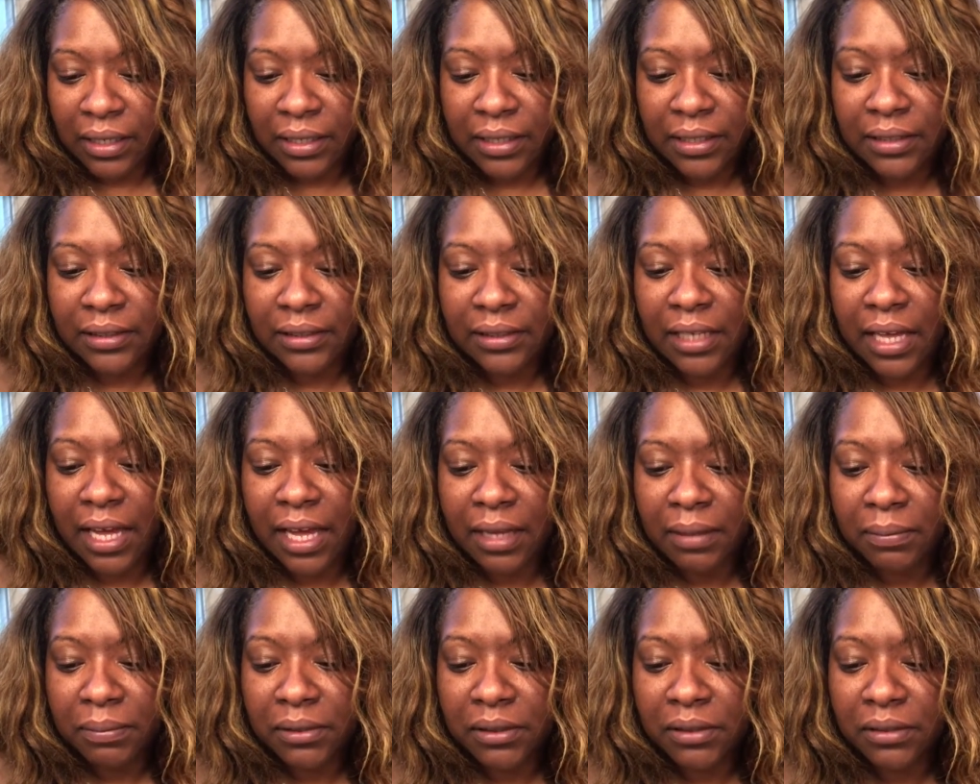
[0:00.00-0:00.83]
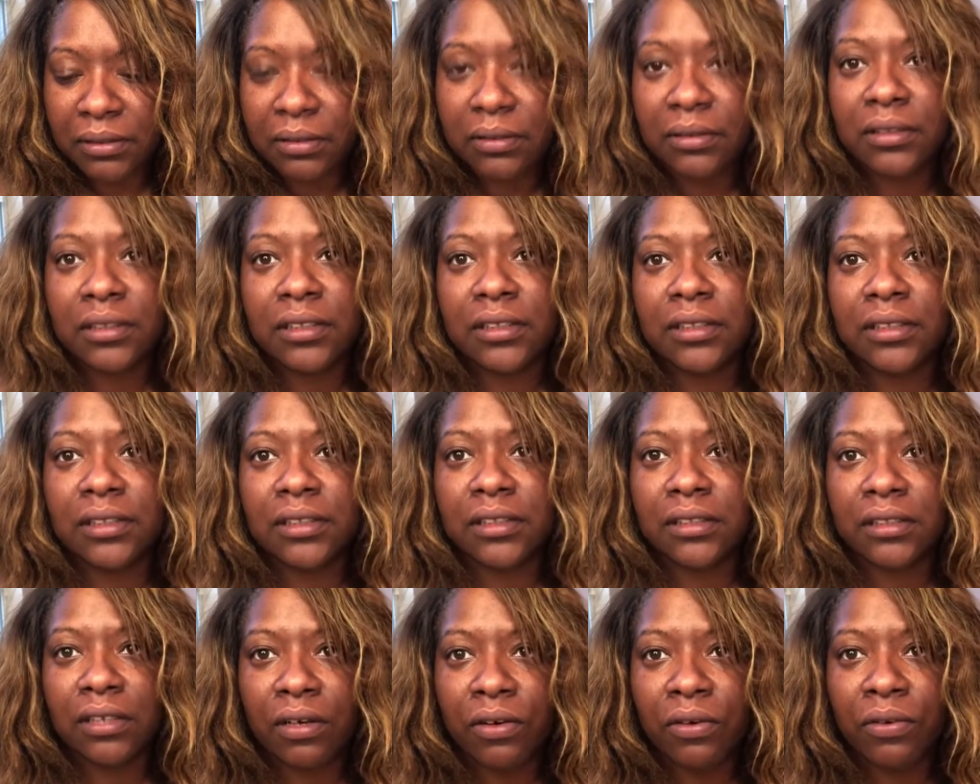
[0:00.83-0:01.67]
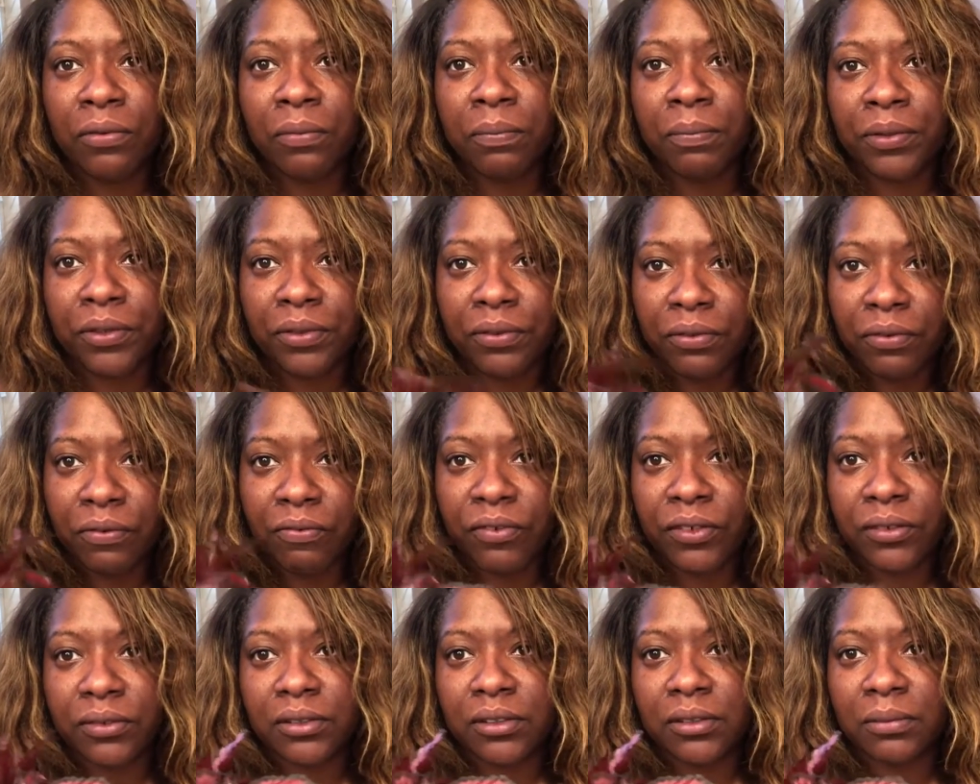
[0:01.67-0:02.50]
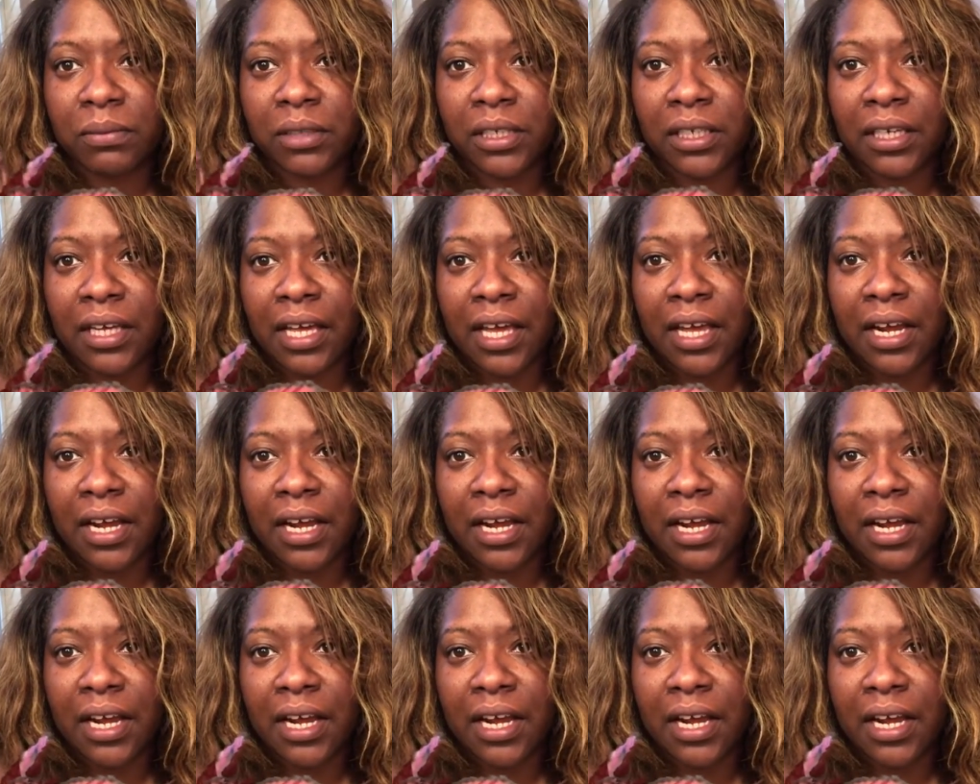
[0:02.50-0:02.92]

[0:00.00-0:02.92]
It is absolutely so beautiful to me,